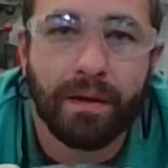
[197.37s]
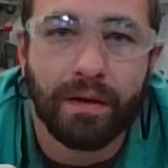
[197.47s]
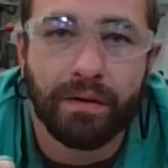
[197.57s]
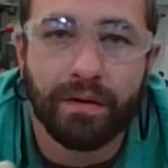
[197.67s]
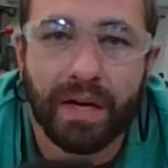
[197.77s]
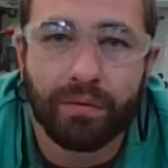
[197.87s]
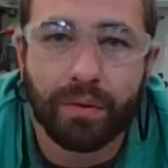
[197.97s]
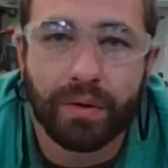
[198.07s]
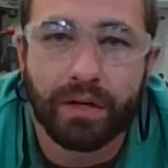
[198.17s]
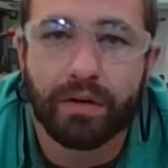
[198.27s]
You never
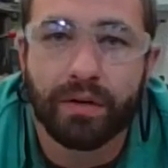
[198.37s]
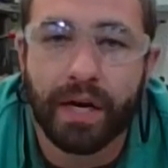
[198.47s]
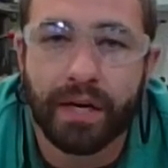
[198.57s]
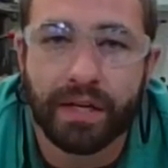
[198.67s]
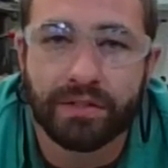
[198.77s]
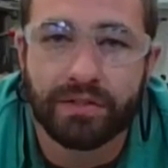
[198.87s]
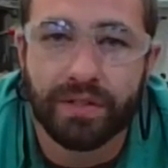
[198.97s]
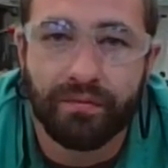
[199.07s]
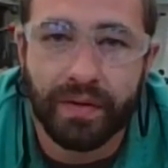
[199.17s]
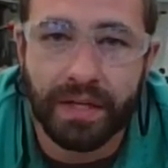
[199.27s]
want to grind against
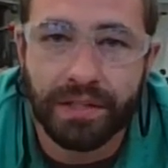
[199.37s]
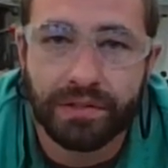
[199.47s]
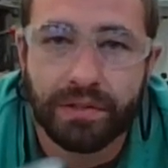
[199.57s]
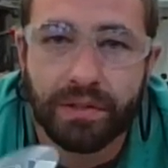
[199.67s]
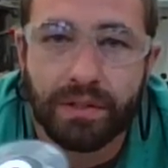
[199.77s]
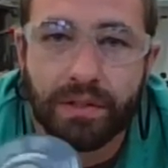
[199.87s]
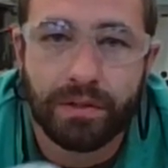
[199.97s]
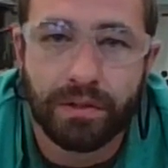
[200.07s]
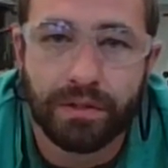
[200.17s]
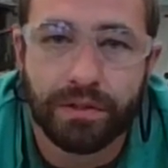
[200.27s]
the face.
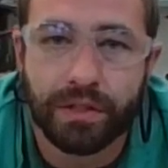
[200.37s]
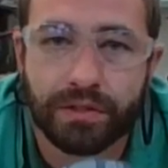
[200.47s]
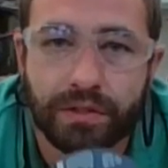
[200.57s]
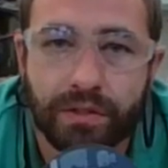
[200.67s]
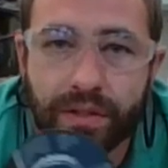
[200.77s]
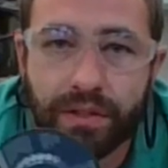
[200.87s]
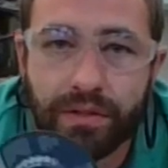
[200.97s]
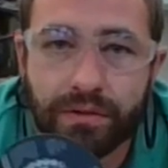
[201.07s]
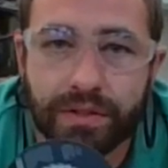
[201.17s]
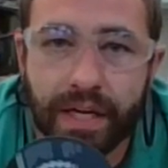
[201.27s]
You're just going to
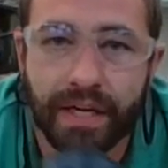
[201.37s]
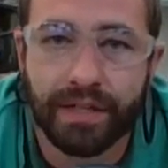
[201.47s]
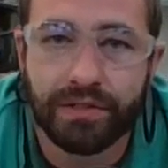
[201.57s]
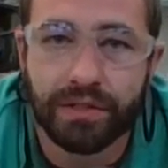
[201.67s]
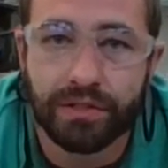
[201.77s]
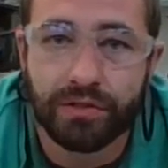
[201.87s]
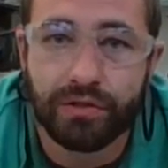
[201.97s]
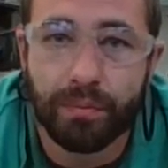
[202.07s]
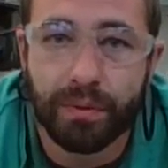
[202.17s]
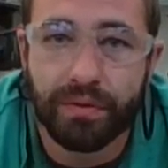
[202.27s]
use the edge. These are
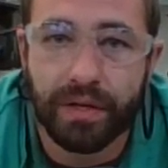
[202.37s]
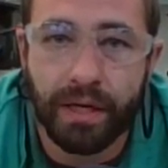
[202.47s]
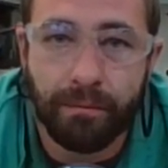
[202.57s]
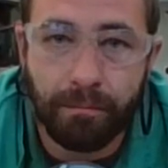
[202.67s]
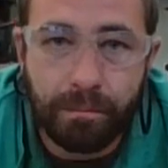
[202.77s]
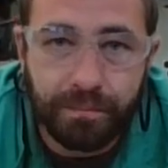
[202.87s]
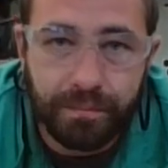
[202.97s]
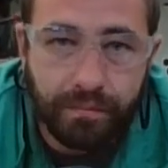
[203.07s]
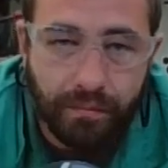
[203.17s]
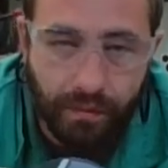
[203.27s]
super thin,
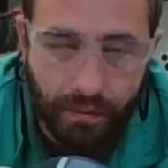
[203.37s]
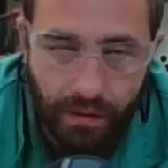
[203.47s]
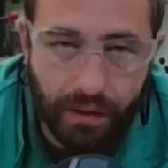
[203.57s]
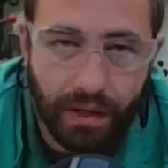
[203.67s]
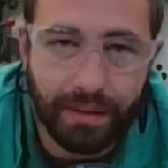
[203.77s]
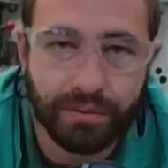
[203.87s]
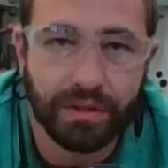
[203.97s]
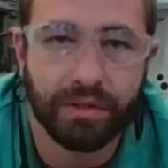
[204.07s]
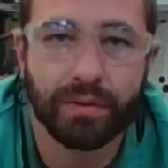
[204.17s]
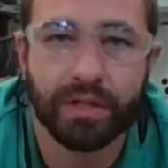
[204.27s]
so
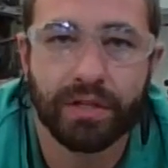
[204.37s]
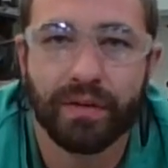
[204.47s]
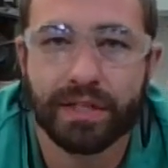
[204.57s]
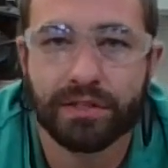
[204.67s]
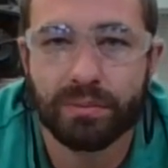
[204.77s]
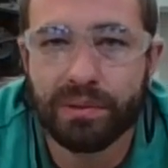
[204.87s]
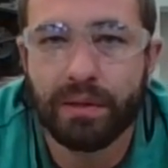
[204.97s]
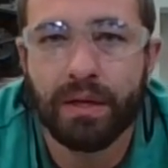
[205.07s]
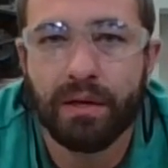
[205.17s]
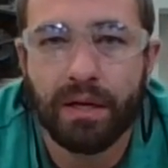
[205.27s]
they're really flexible.
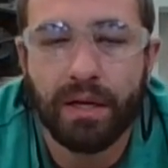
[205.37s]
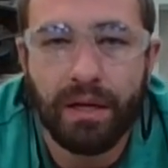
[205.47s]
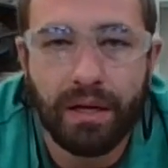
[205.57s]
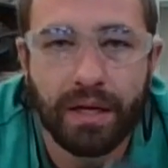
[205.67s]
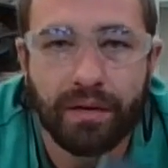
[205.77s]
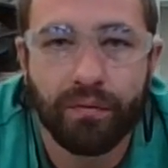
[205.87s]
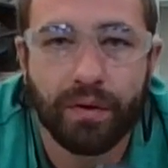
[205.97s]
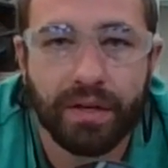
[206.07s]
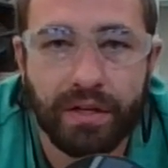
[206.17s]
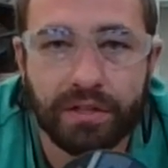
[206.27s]
And if
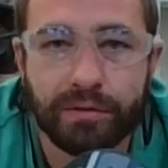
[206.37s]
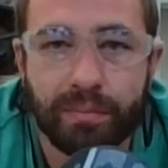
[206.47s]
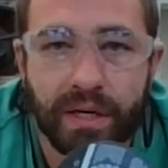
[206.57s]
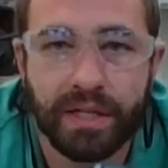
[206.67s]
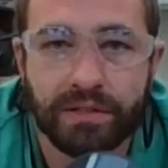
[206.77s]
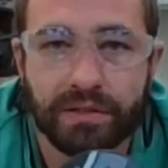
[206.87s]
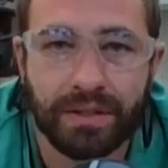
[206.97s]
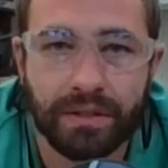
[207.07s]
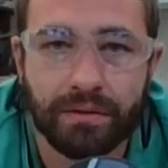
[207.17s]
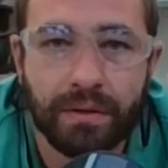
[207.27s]
one of these breaks
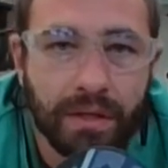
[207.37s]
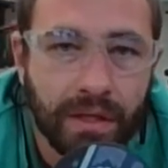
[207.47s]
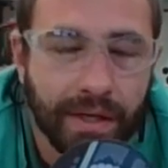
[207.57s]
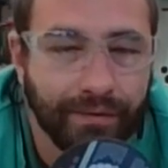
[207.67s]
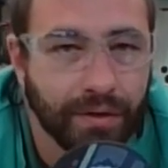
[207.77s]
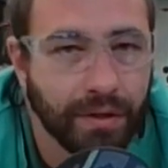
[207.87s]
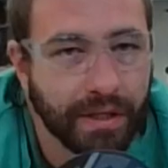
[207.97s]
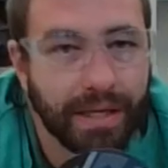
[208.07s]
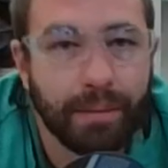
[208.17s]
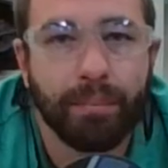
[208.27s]
on you, if you
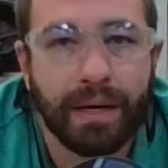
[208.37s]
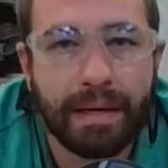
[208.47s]
look up